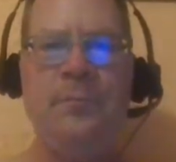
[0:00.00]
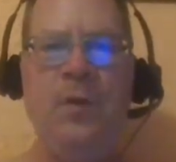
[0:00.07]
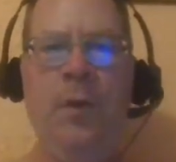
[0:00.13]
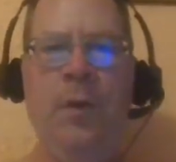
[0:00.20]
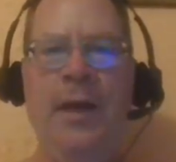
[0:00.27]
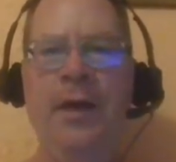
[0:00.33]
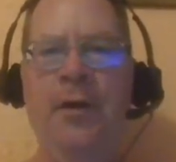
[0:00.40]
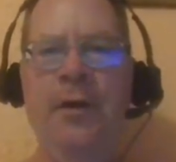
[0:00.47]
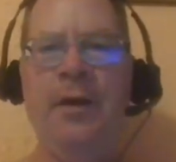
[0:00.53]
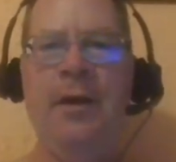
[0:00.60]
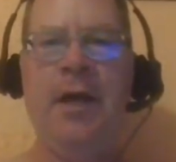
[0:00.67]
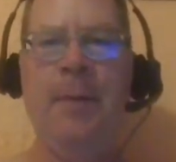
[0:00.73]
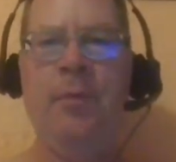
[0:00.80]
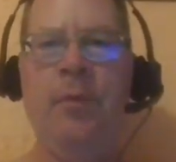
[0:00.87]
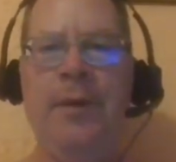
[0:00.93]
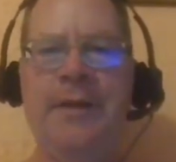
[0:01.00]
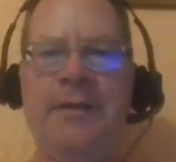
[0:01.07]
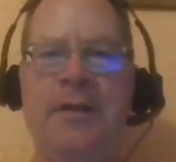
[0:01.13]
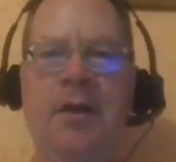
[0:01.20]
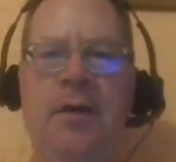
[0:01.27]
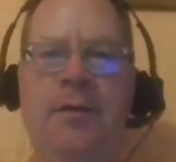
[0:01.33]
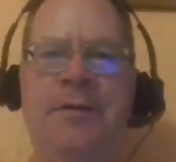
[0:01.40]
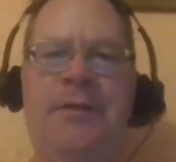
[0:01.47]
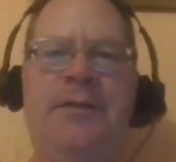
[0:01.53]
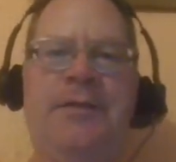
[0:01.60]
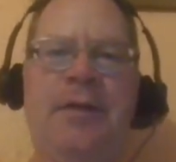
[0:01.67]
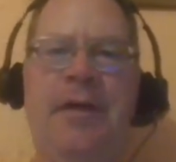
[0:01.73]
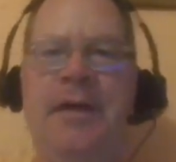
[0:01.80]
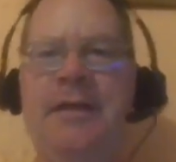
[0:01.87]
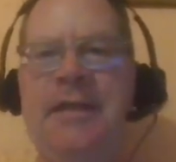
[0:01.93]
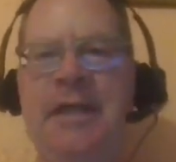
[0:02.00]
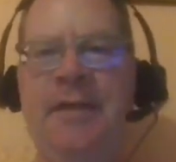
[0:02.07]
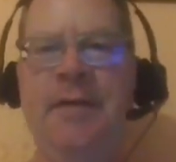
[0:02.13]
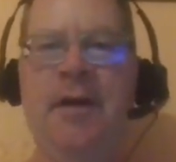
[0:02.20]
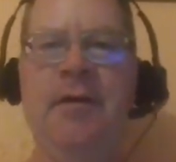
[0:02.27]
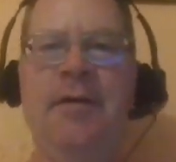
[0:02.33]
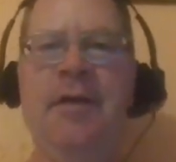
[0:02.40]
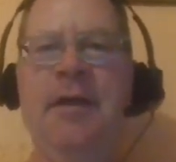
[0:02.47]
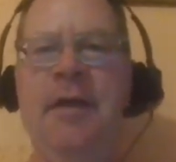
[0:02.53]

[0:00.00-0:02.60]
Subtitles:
What I heard a couple weeks ago is they're starting to give out